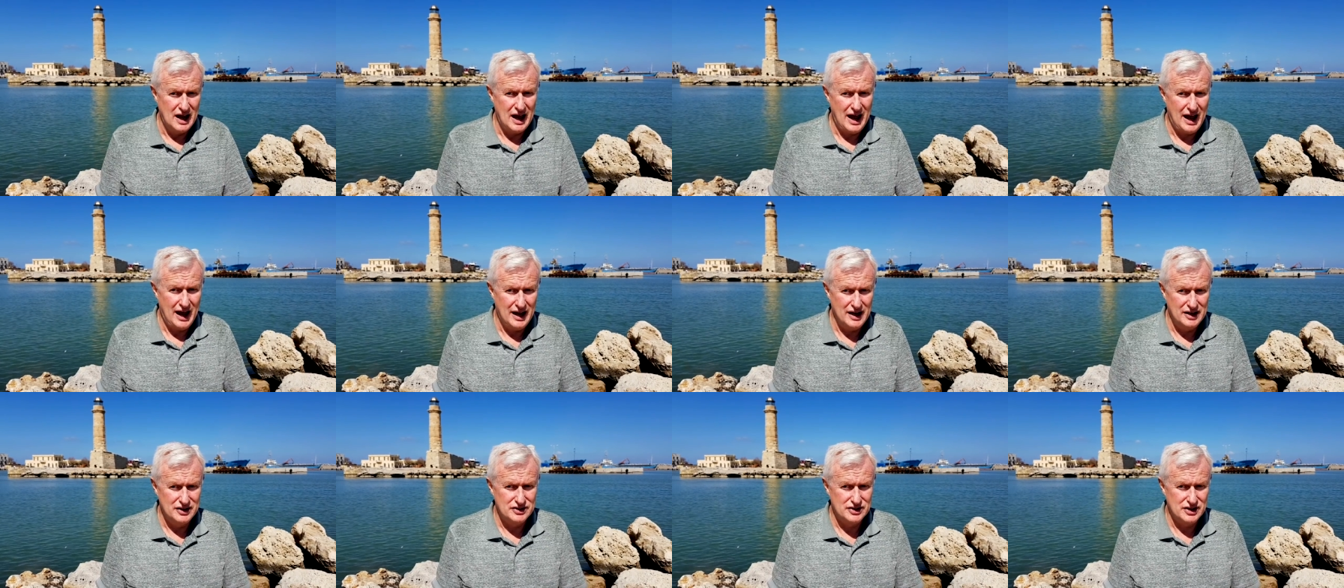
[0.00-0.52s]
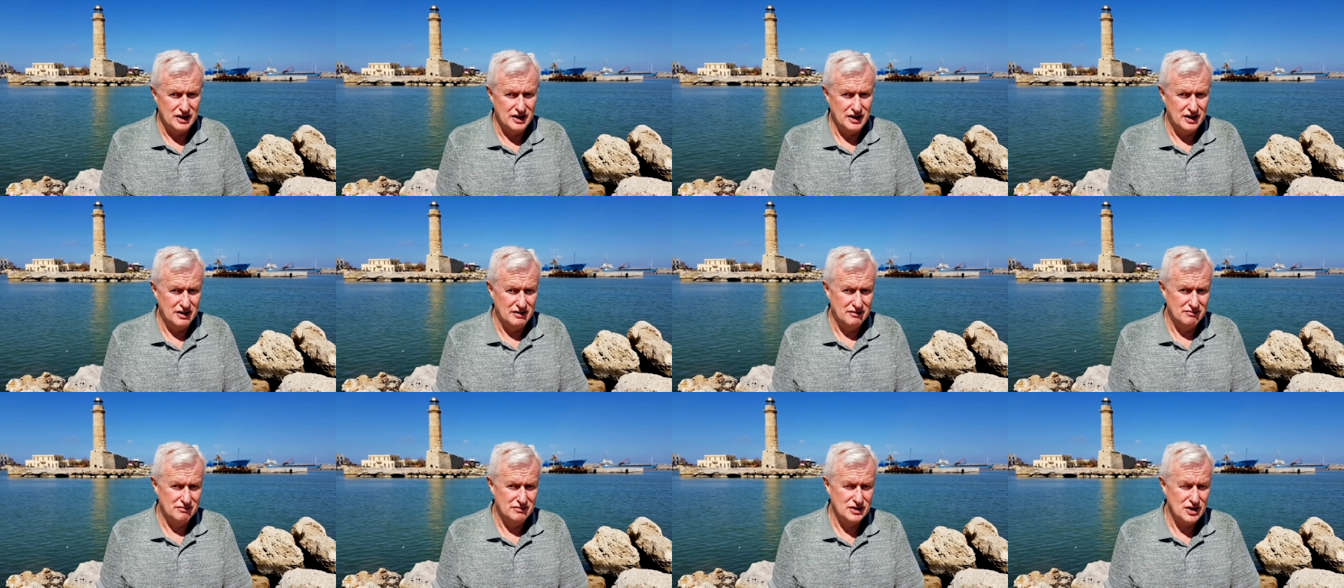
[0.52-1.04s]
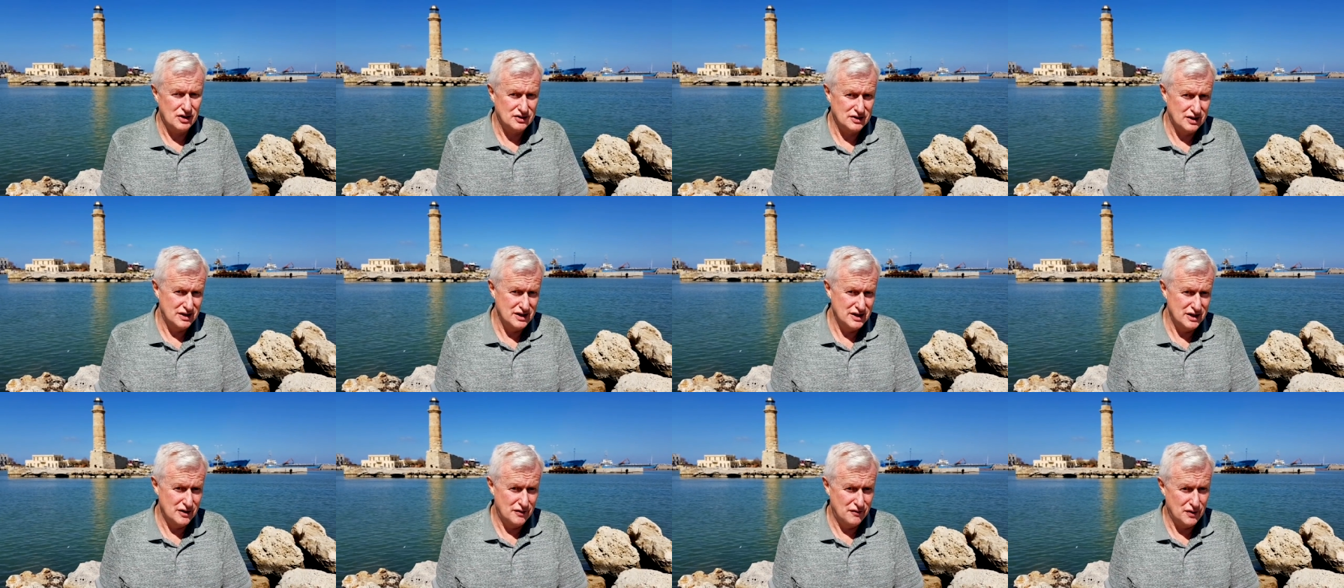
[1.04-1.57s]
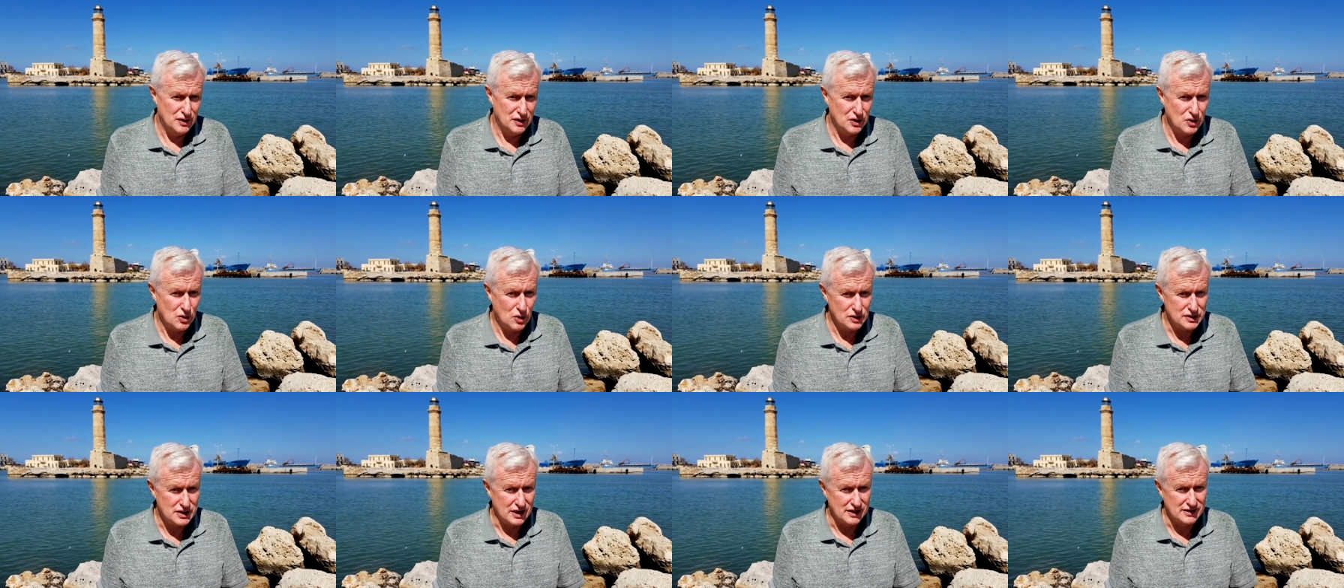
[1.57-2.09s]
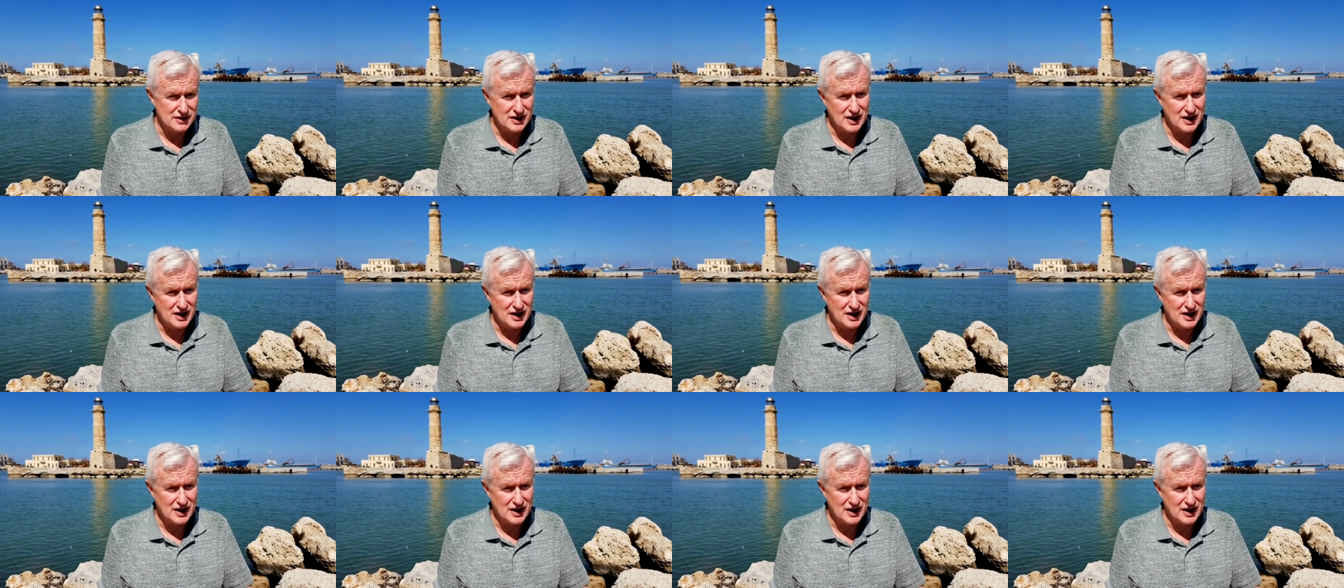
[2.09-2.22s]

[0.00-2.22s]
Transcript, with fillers: and uh, Dr. Neo Van Cortex.